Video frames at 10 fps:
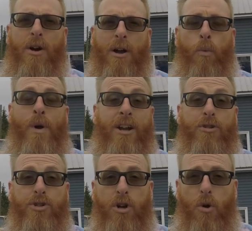week or
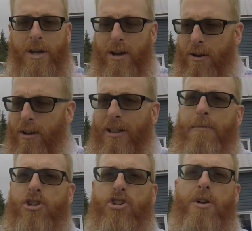so here. Let
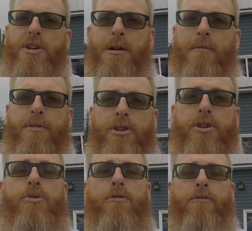me show you some of the
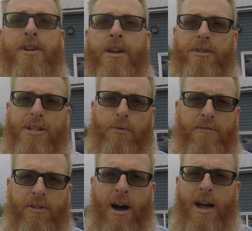new vehicles that
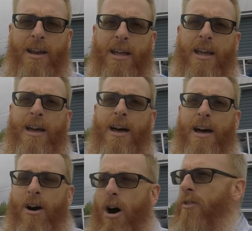we've got
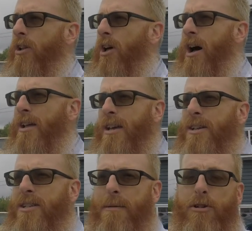on the lot.
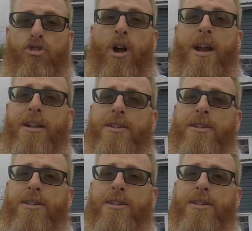Some are trade-ins,